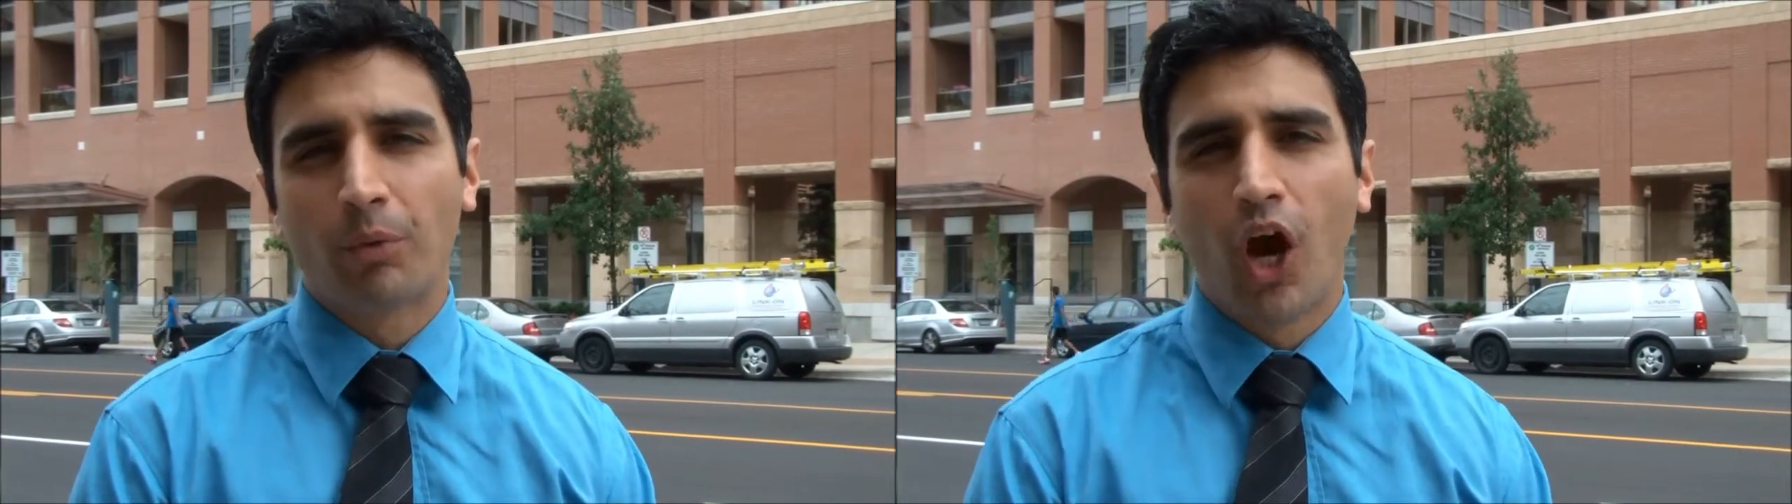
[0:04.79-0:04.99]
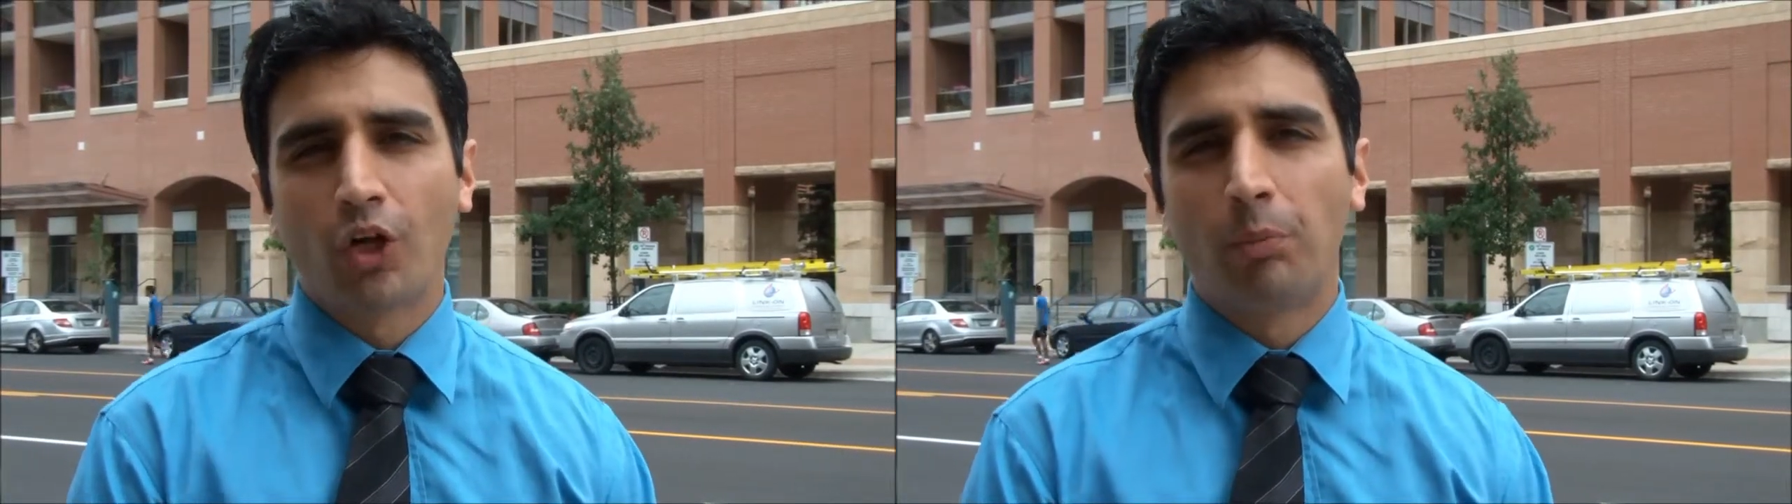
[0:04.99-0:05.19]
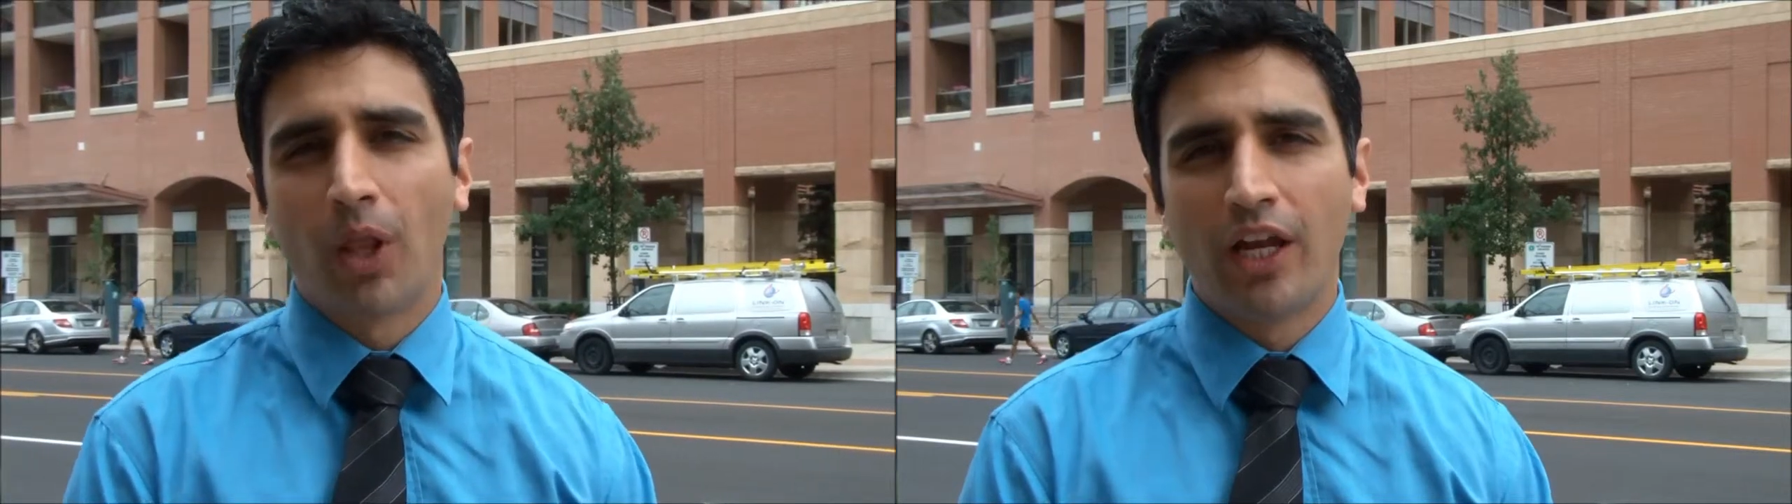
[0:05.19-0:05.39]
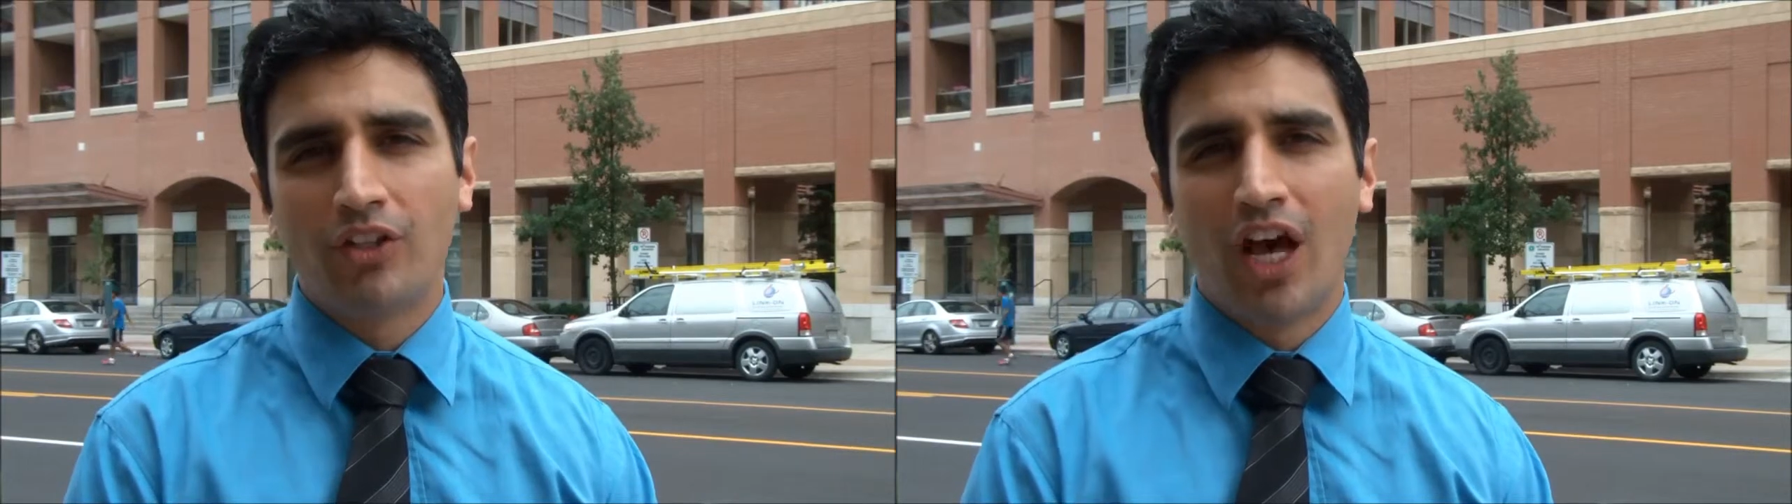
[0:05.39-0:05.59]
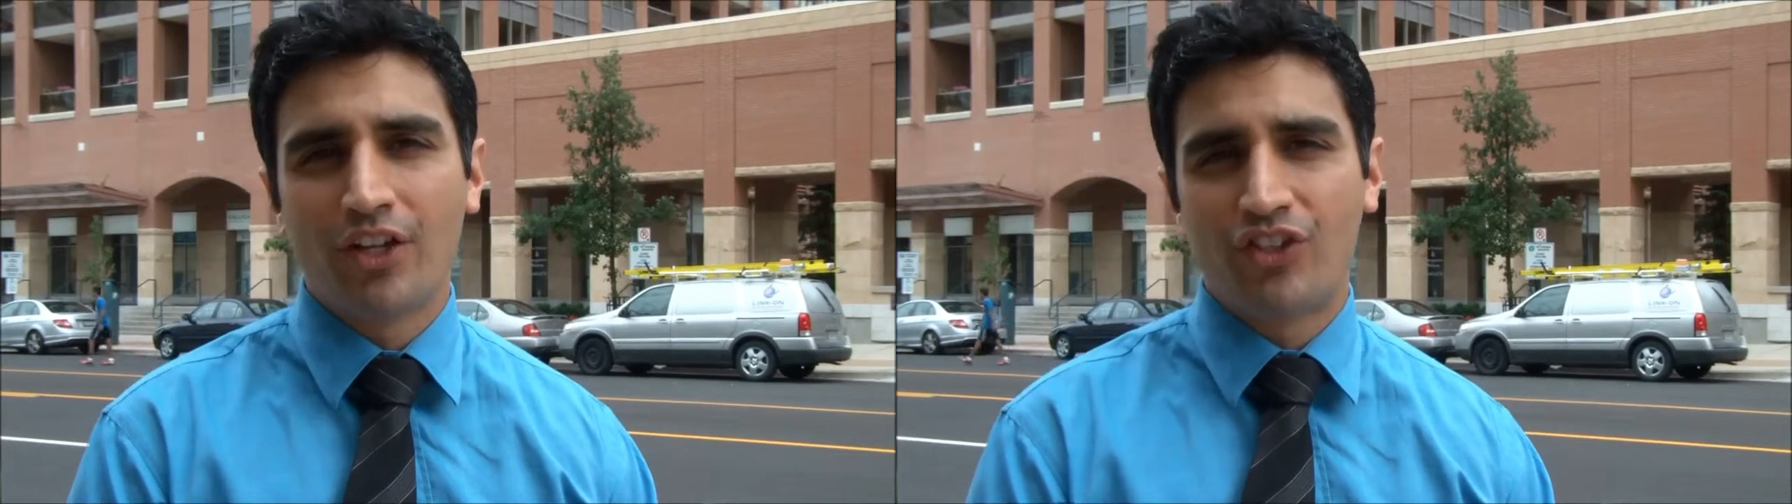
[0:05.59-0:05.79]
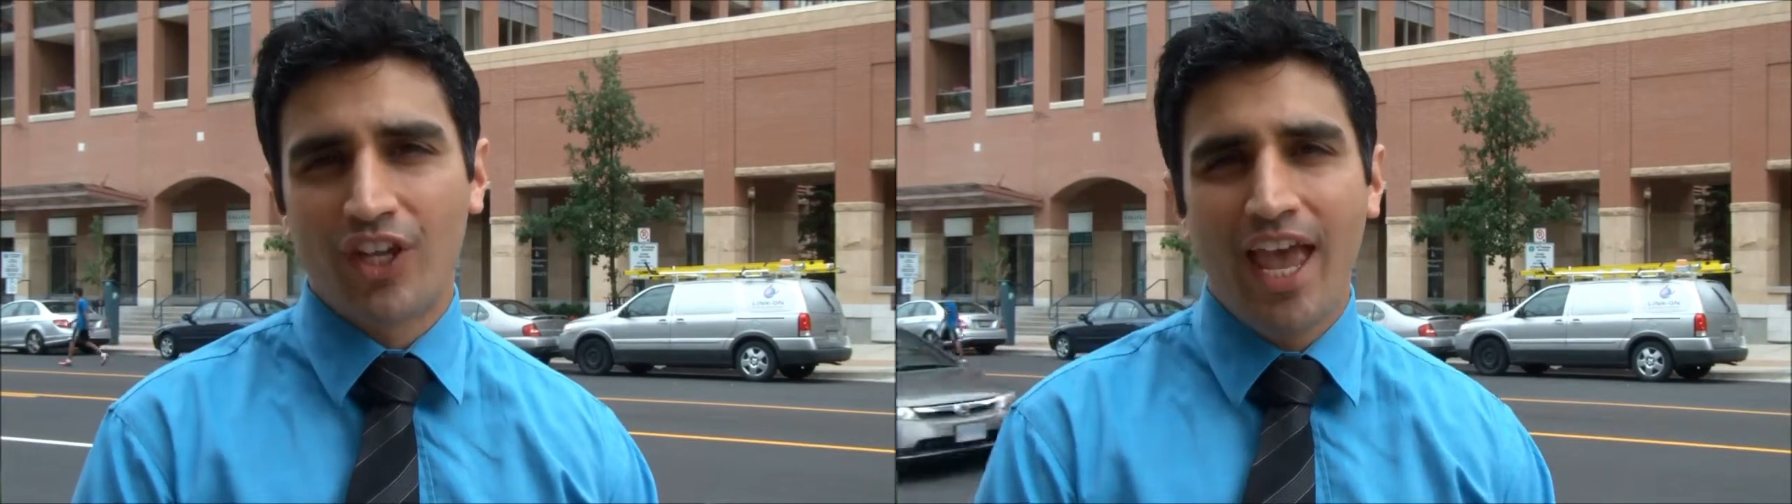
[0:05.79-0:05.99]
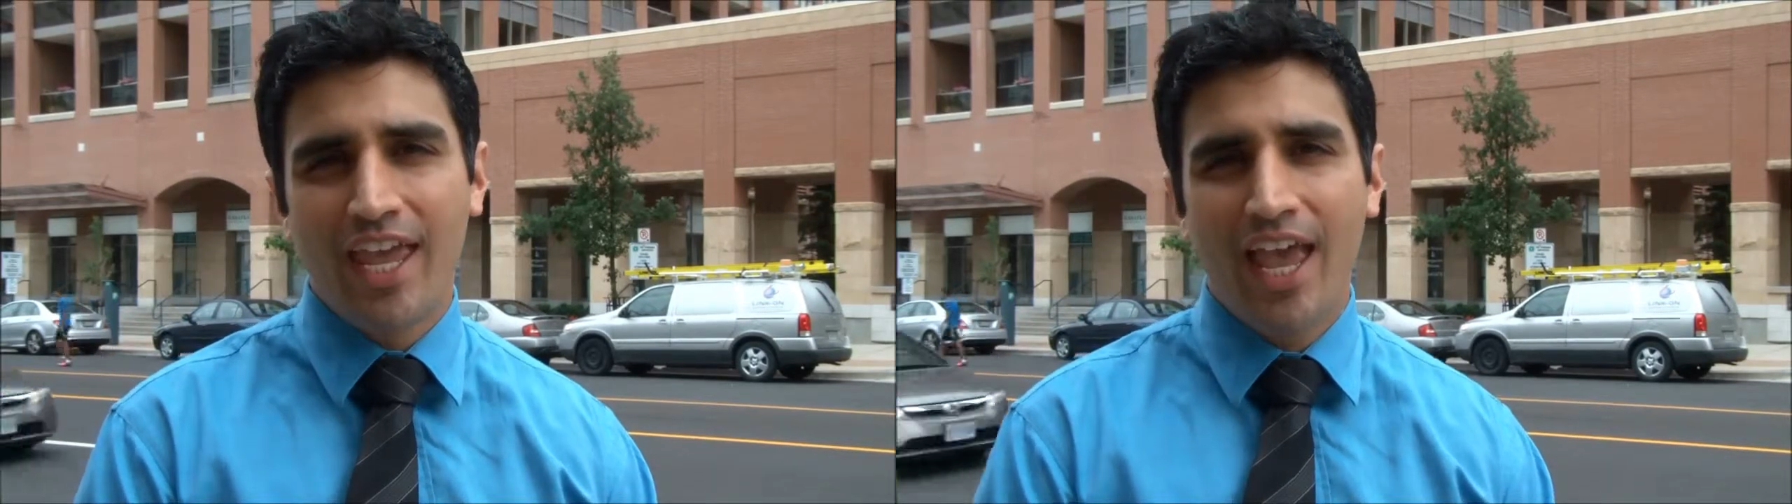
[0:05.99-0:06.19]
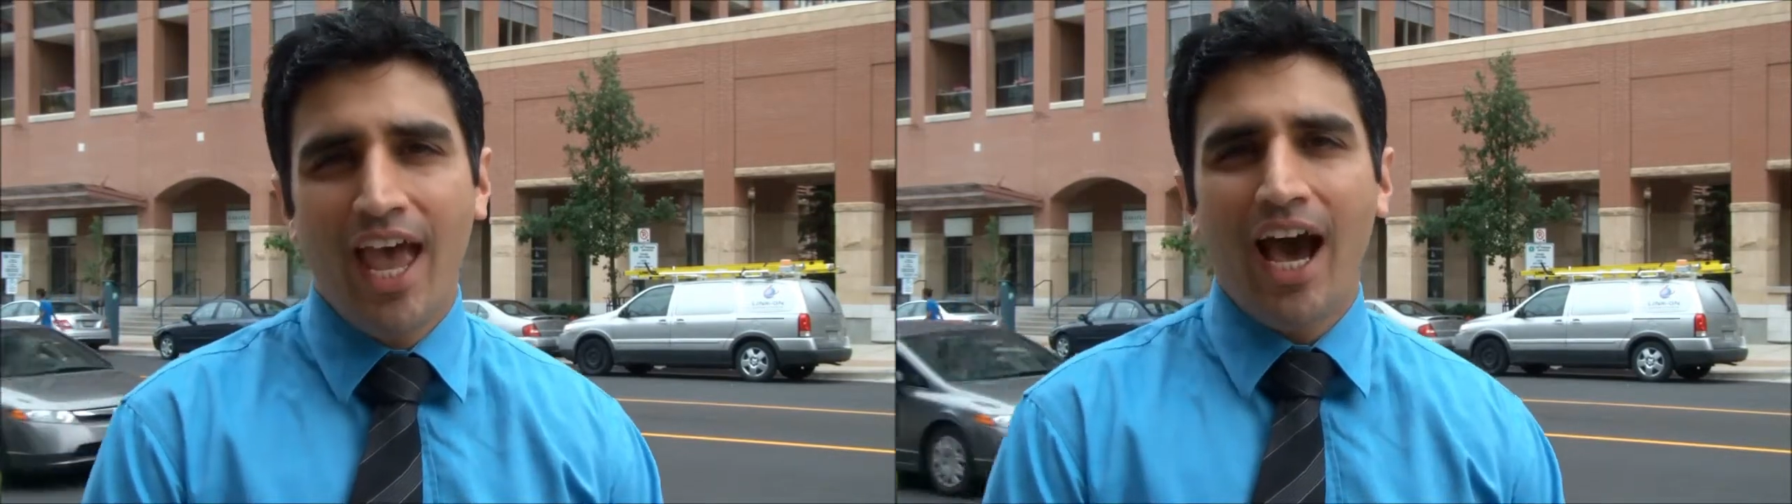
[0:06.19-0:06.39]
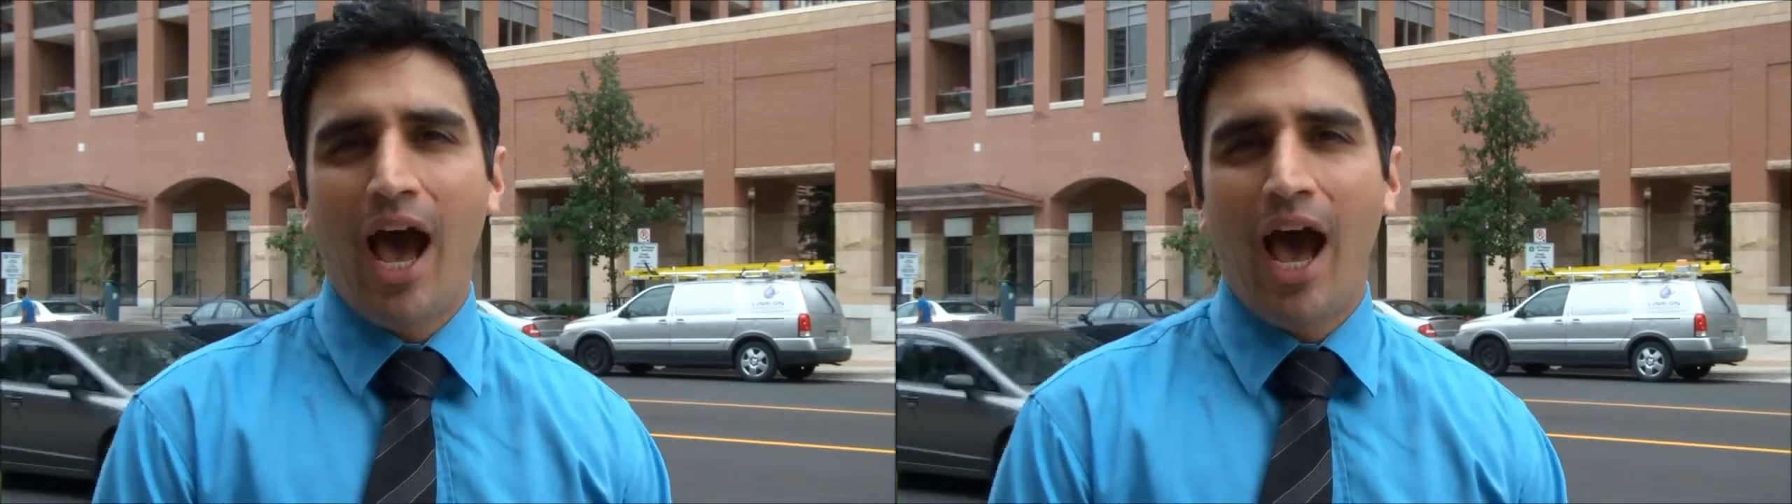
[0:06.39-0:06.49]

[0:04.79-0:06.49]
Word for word: from condoplanet.ca.